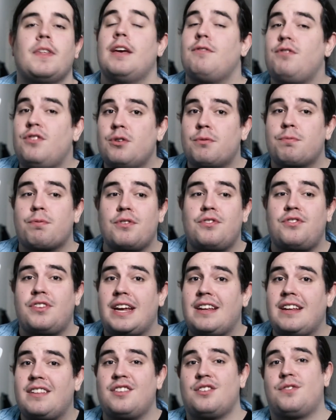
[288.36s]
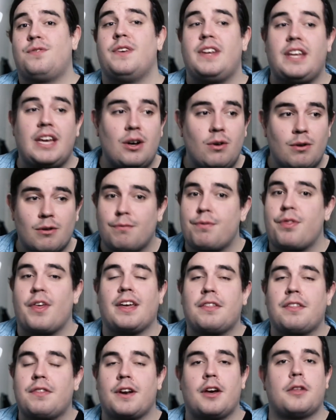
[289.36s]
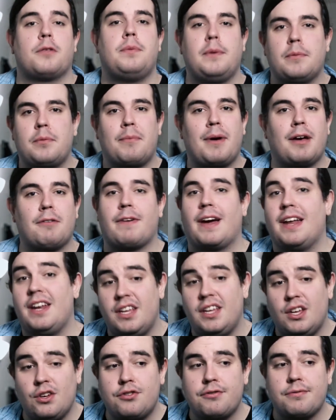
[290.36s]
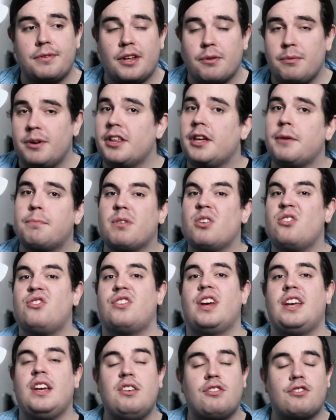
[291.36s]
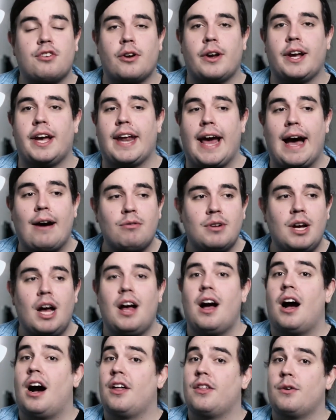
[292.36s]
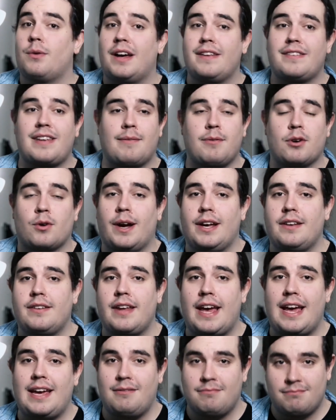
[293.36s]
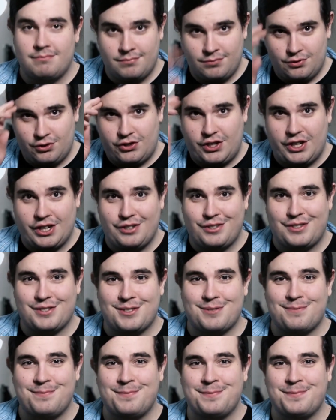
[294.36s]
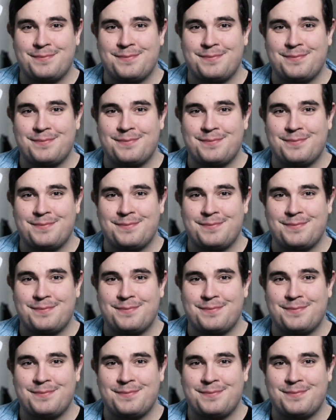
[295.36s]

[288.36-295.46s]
If you appreciated this video or think that other people might find it useful, I really appreciate you sharing it out. Otherwise, have a great day. Cheers.